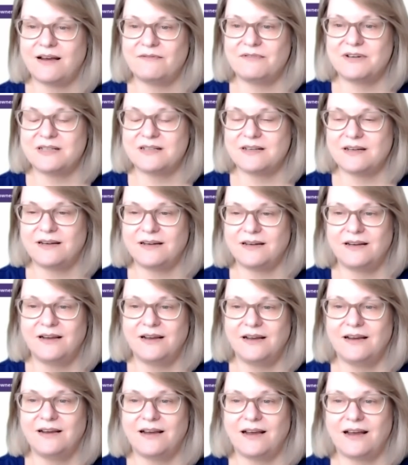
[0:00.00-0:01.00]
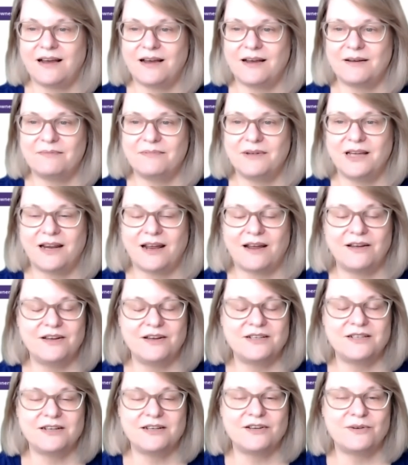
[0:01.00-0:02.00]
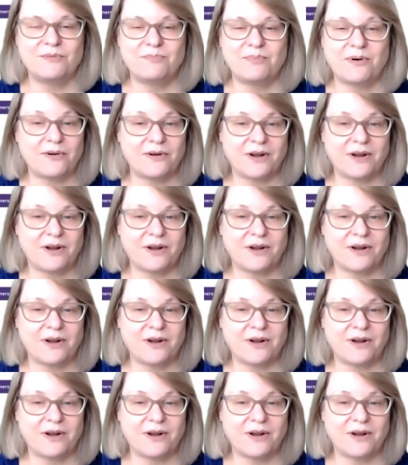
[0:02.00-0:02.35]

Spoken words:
I was you know, used to do